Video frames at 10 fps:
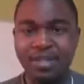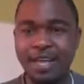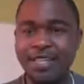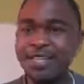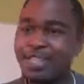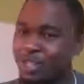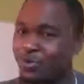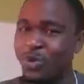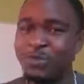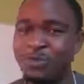I think this
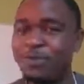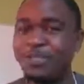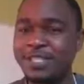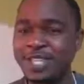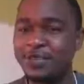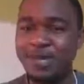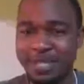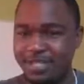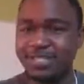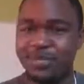one of the first network
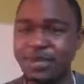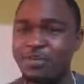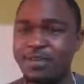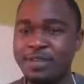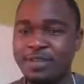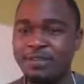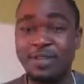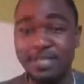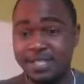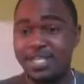is one of the
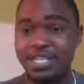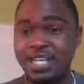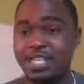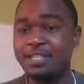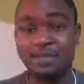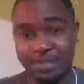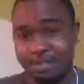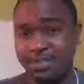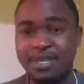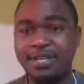first initiatives
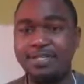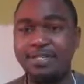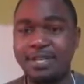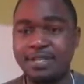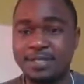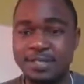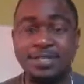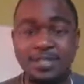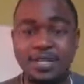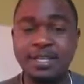is
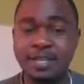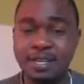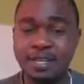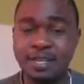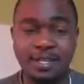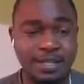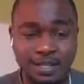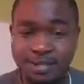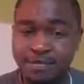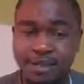this the
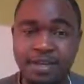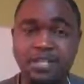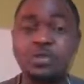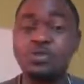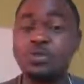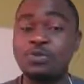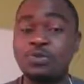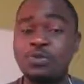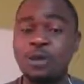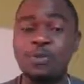Xavier Institute of
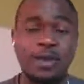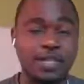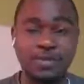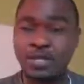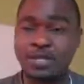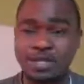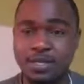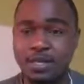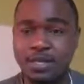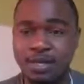Zimbabwe as well as
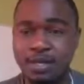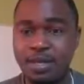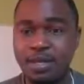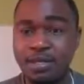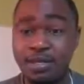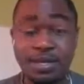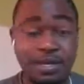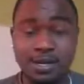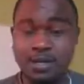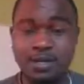the ZIG.
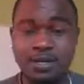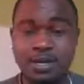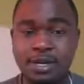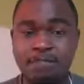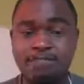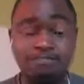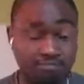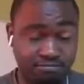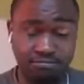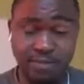
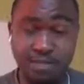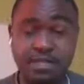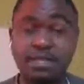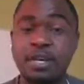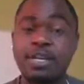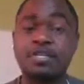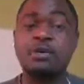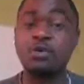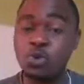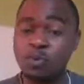These are guys I
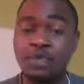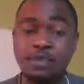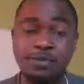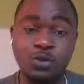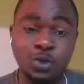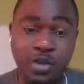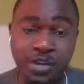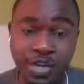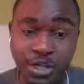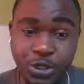would commend them for doing a
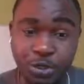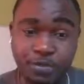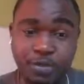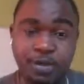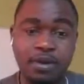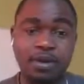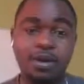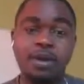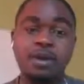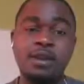great job
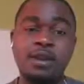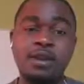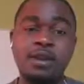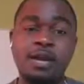in